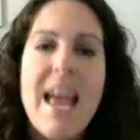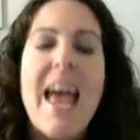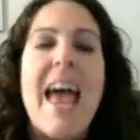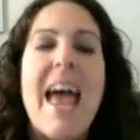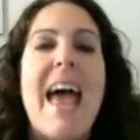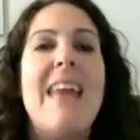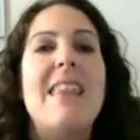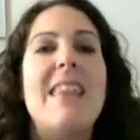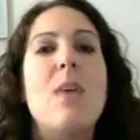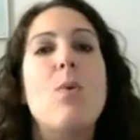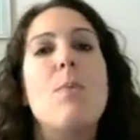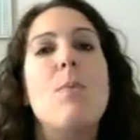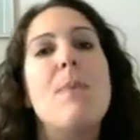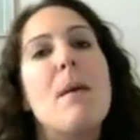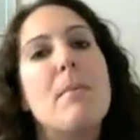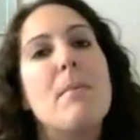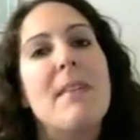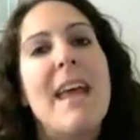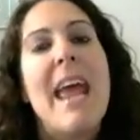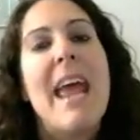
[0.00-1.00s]
and they will be
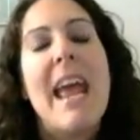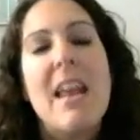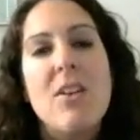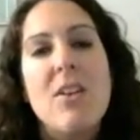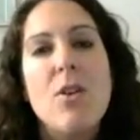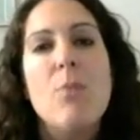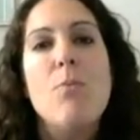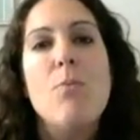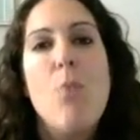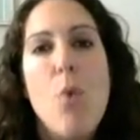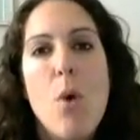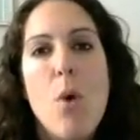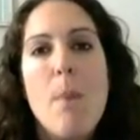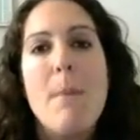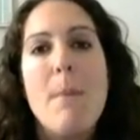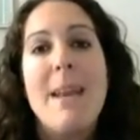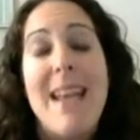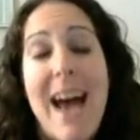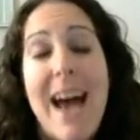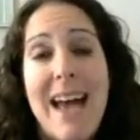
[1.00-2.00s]
able to handle more
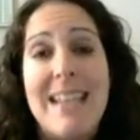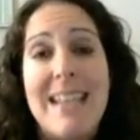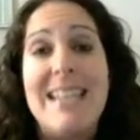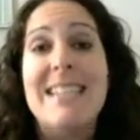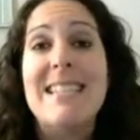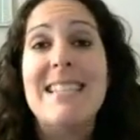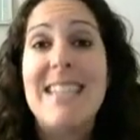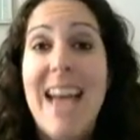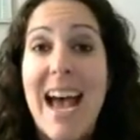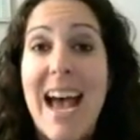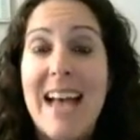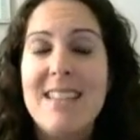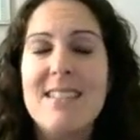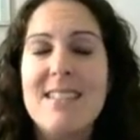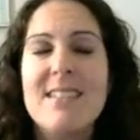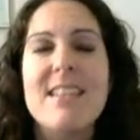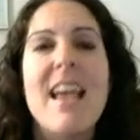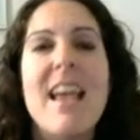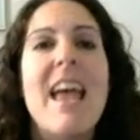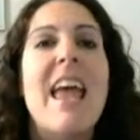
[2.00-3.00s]
monotonous
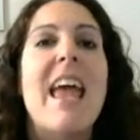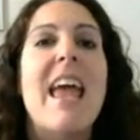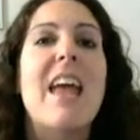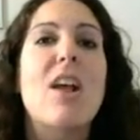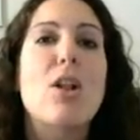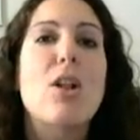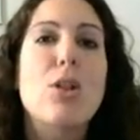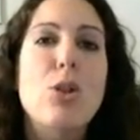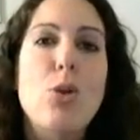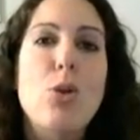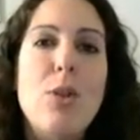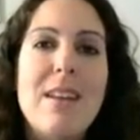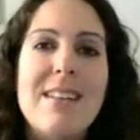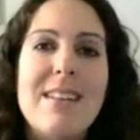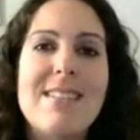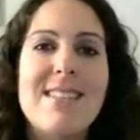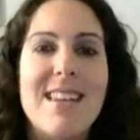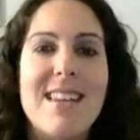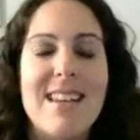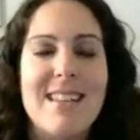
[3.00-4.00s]
tasks, including
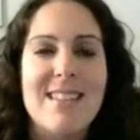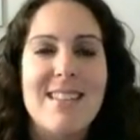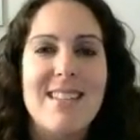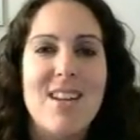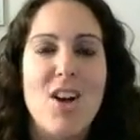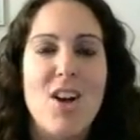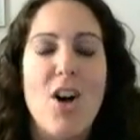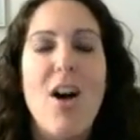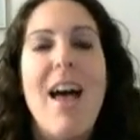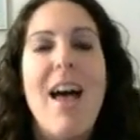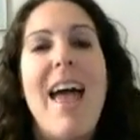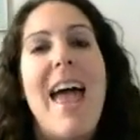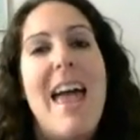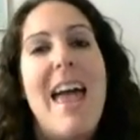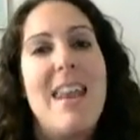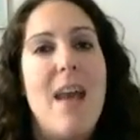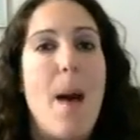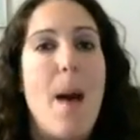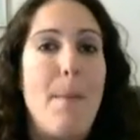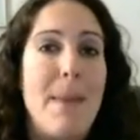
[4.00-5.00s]
sitting still and
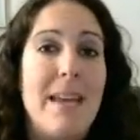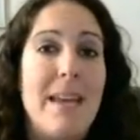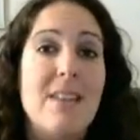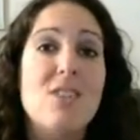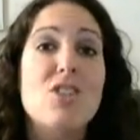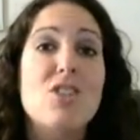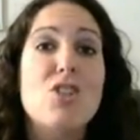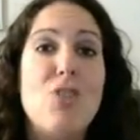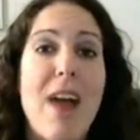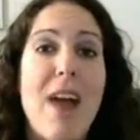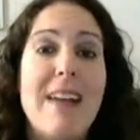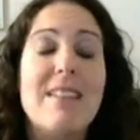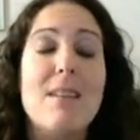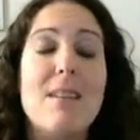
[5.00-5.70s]
not being distracted